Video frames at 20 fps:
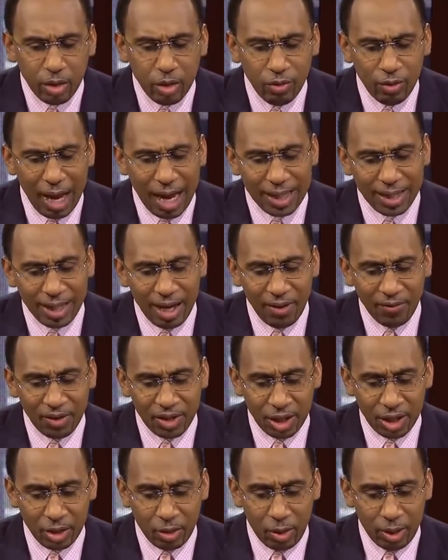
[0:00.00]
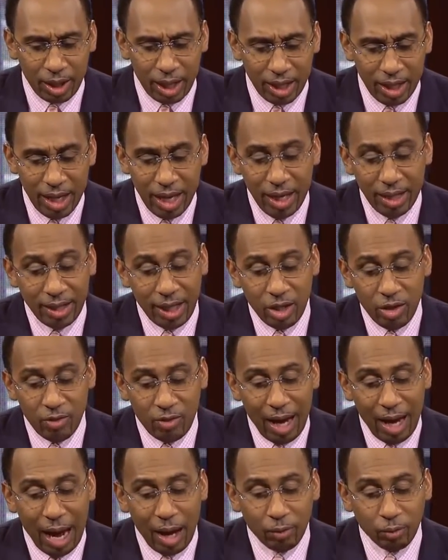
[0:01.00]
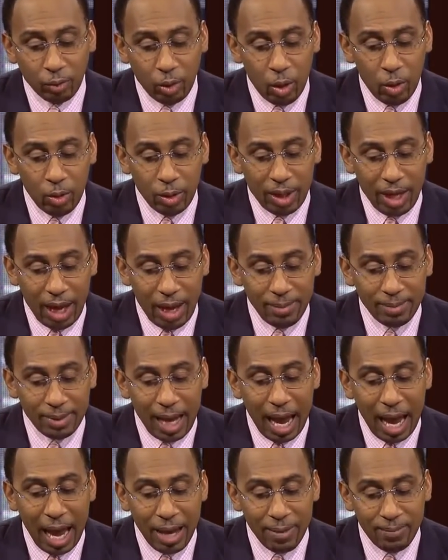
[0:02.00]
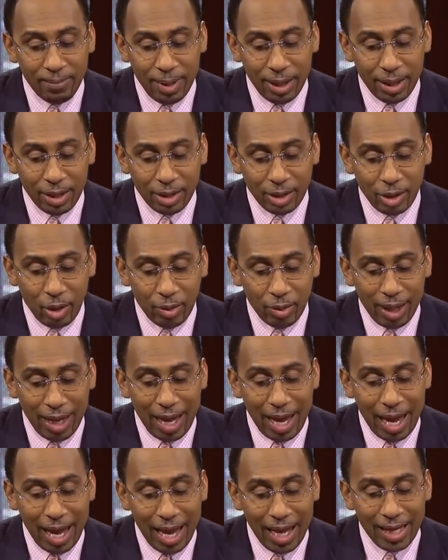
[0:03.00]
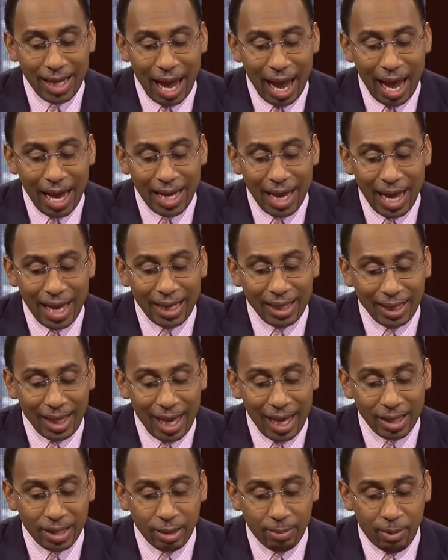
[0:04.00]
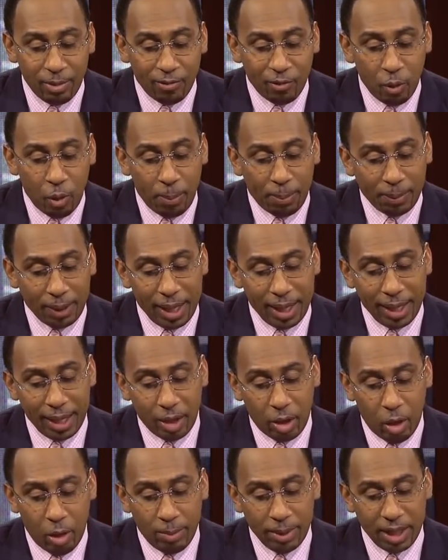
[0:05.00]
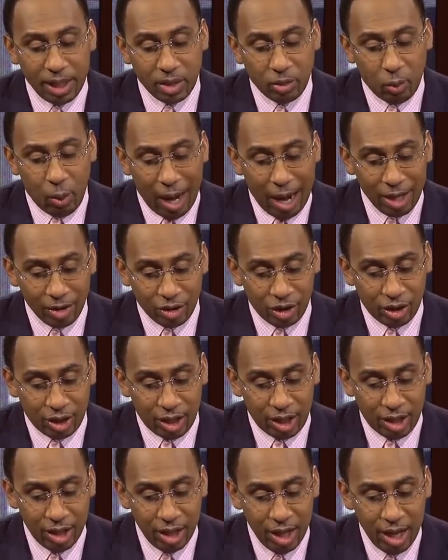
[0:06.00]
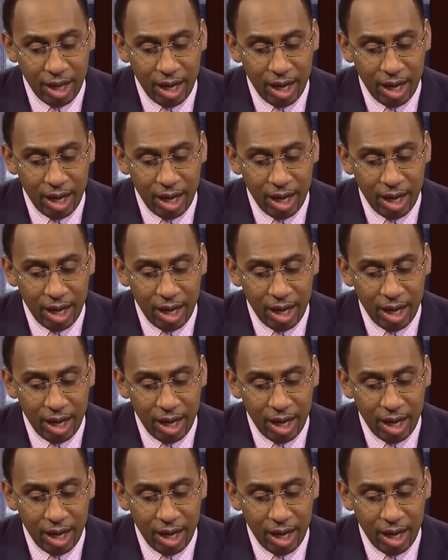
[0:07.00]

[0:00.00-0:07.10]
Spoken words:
You've got San Francisco again. Then you've got road games at Minnesota and at Atlanta before playing at home against Washington.